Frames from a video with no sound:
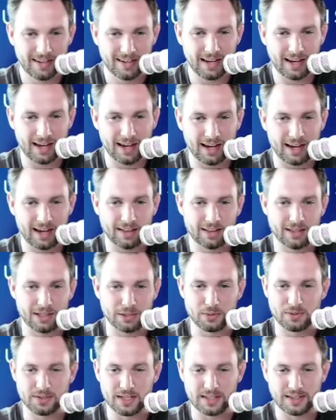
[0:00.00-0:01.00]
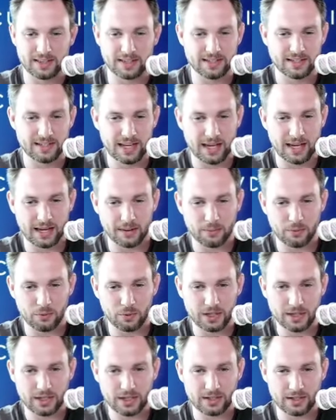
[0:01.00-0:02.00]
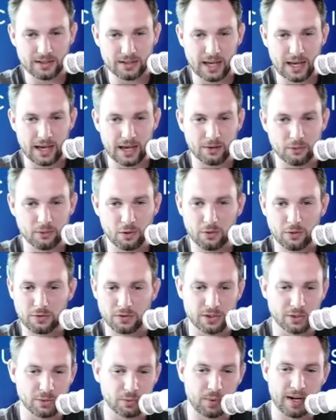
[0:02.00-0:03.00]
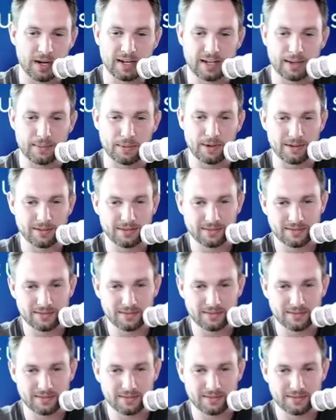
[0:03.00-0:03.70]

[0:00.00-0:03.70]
And this was like the same week that Roe versus Wade came out.